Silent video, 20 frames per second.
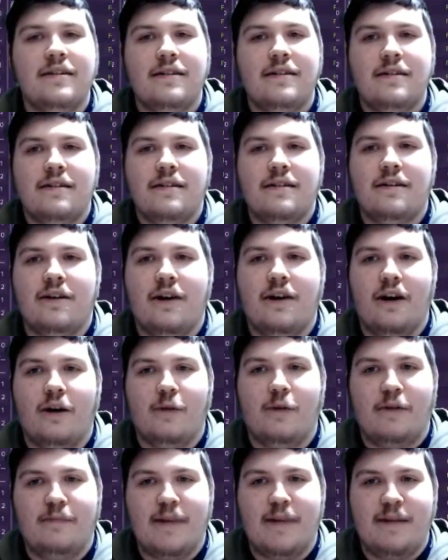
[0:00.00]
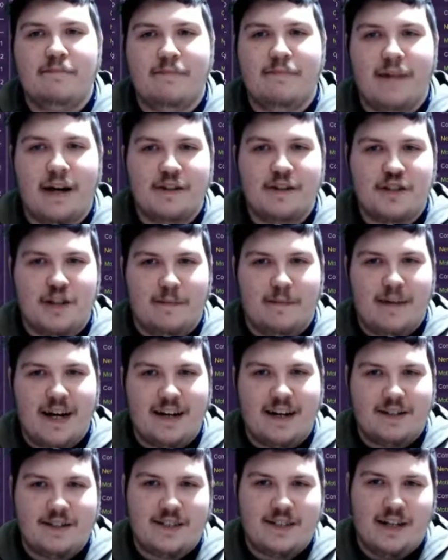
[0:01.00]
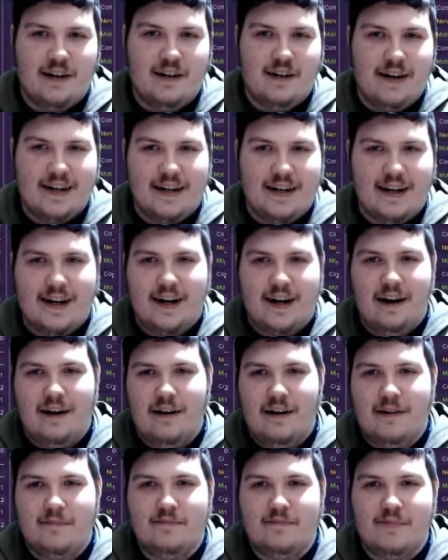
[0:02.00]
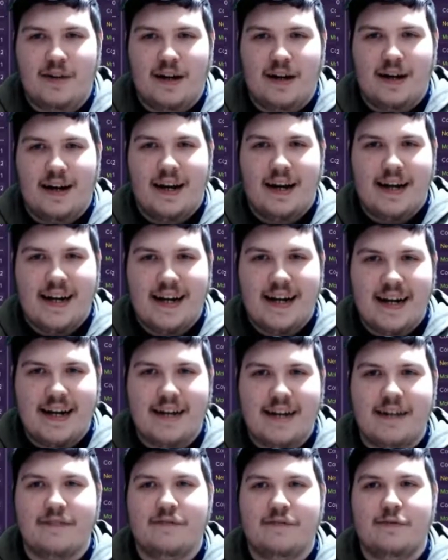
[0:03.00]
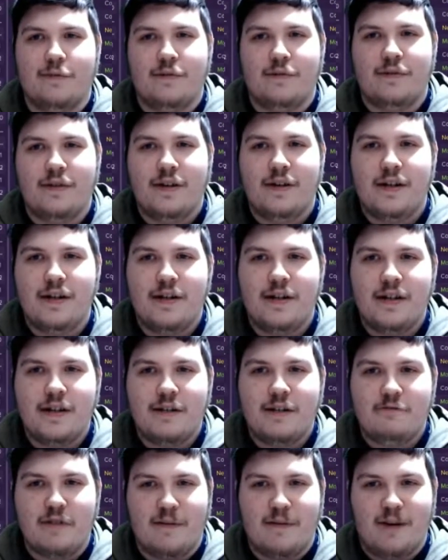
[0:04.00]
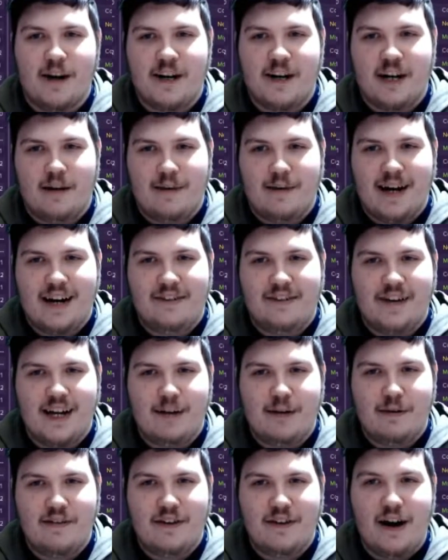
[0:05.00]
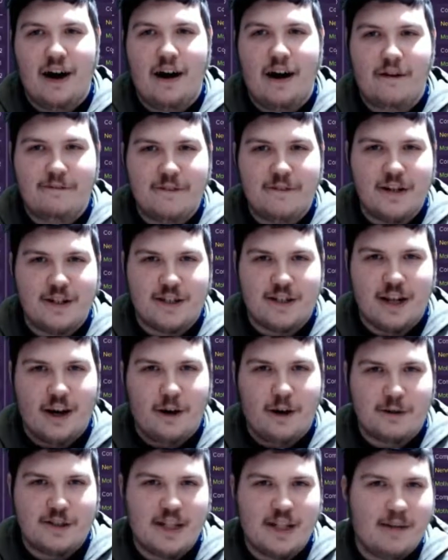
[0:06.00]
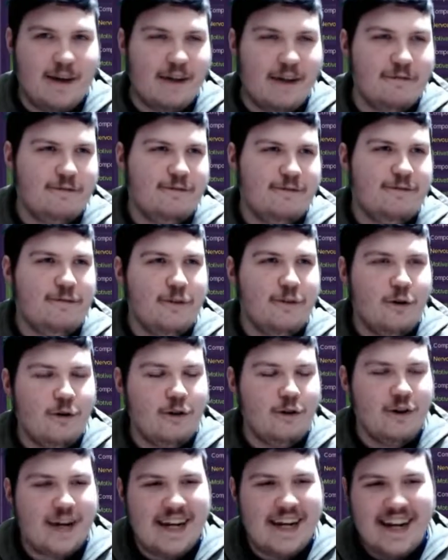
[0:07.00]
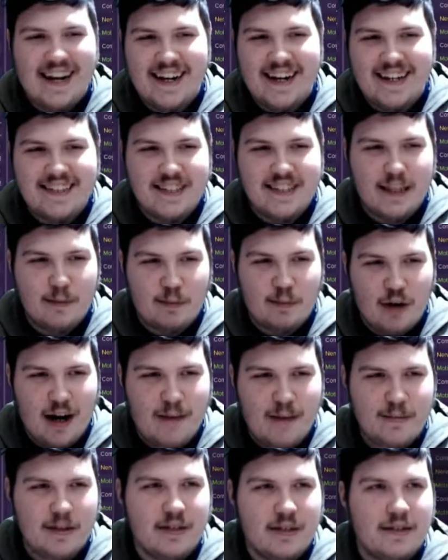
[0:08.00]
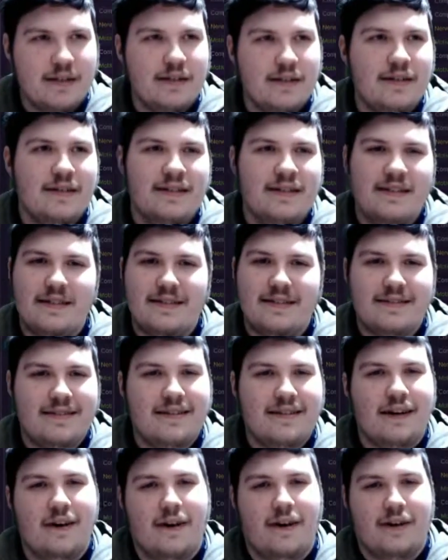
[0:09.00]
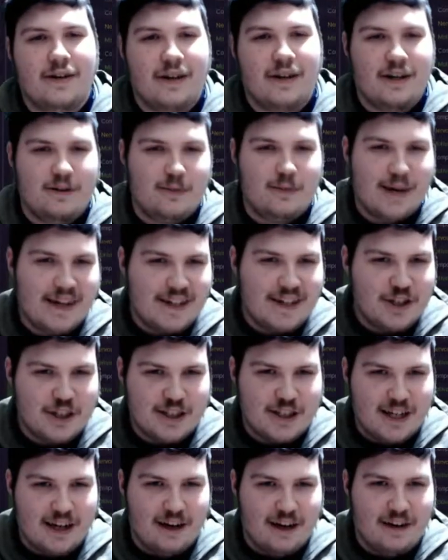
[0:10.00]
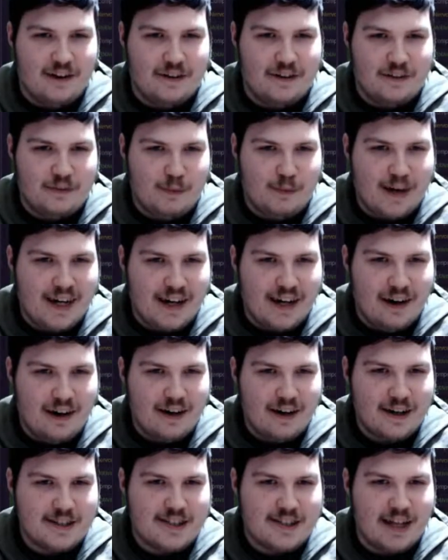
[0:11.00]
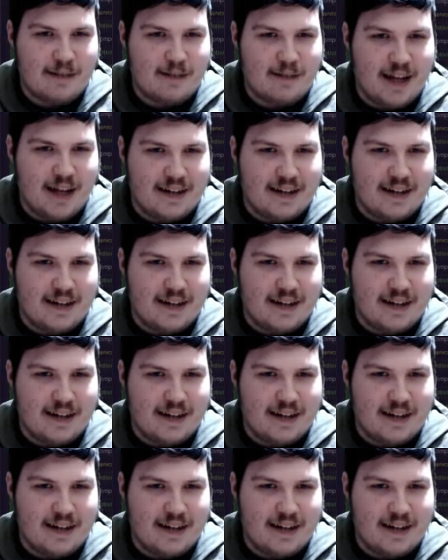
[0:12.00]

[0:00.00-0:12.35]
Oh, we've been much the better side. I can't believe. We might come out of here with our first loss in about four years in the Prem. Oh no, we just can't. We can't accept that.